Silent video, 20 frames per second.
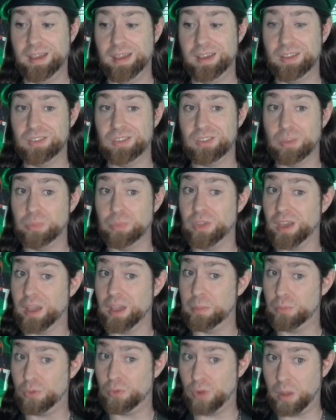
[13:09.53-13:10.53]
Something I
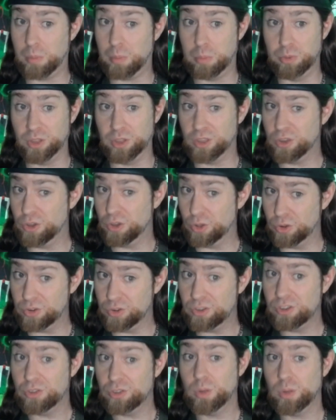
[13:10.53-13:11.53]
probably
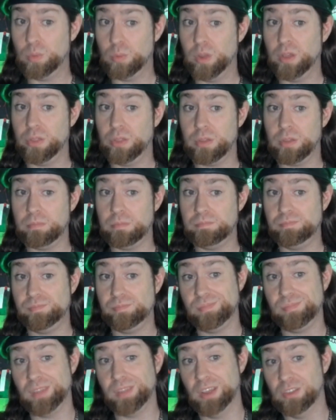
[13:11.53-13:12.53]
couldn't do it with
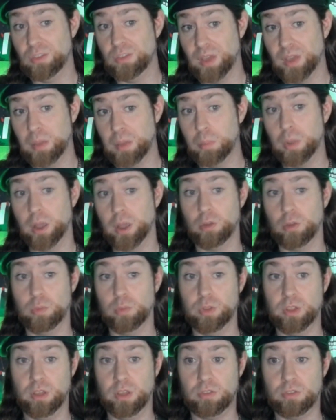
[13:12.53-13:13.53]
is a Vampire
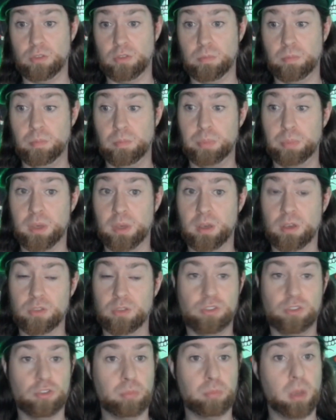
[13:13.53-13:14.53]
release, because
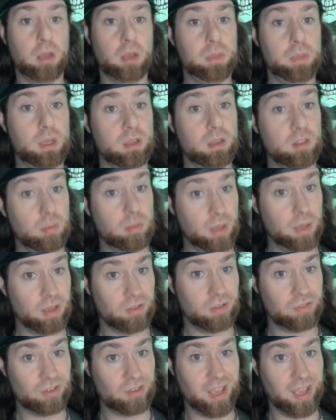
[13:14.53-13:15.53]
despite being the
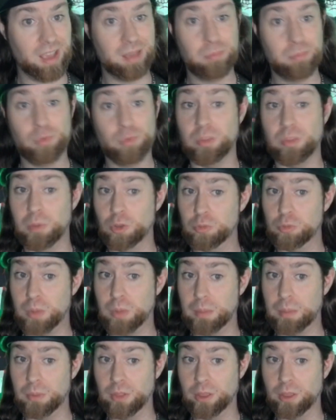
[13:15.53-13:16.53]
biggest game with the most
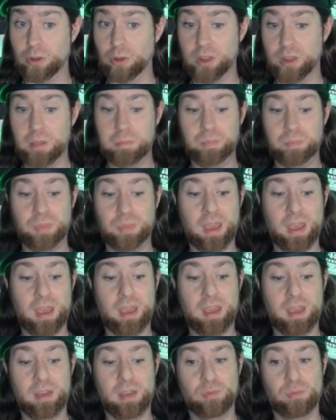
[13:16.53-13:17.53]
popularity,
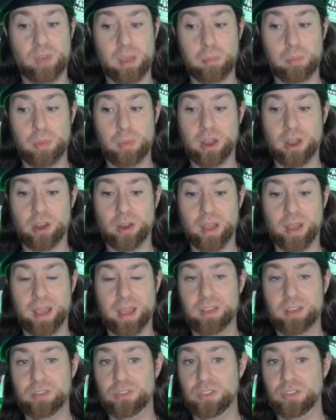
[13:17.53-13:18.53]
Vampire
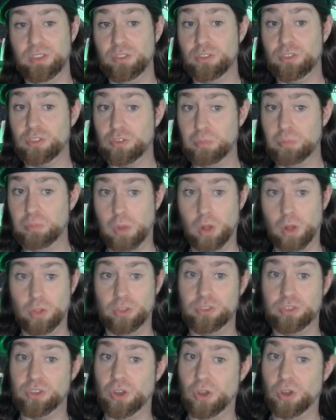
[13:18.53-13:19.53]
has the
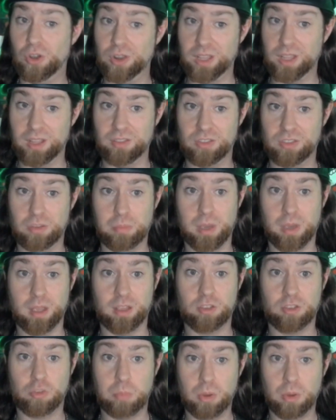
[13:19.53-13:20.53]
smallest audience in my
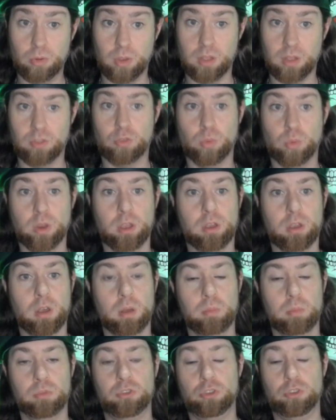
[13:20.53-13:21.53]
experience when it
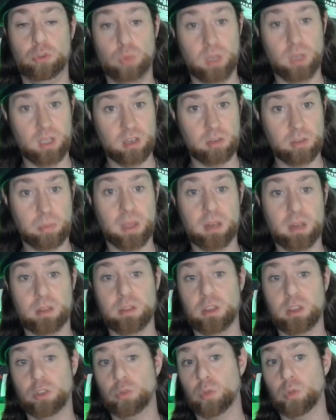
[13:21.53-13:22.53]
comes to
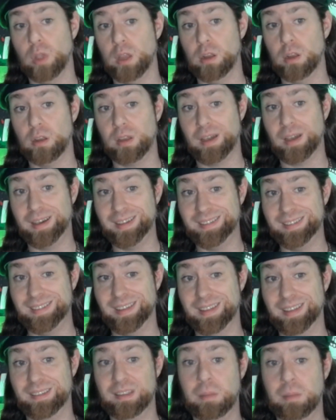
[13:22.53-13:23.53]
independently created
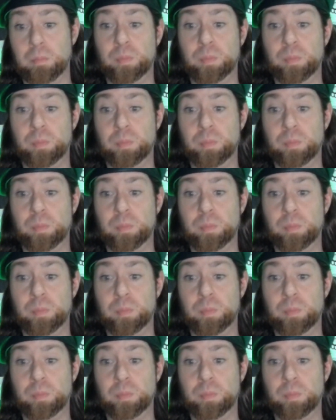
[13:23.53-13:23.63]
content.